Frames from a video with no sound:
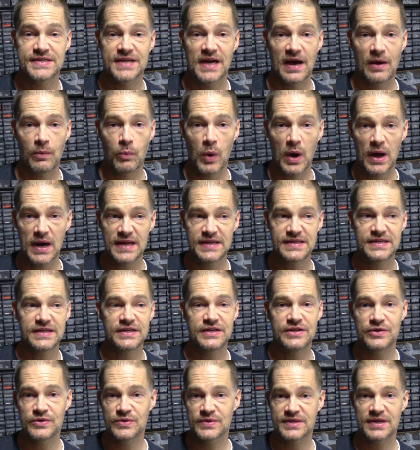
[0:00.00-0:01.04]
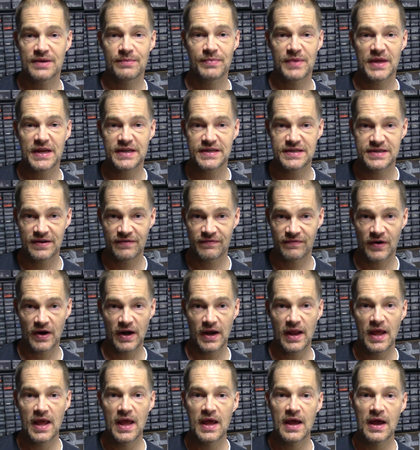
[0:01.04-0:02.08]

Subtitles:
I wanted to do something different.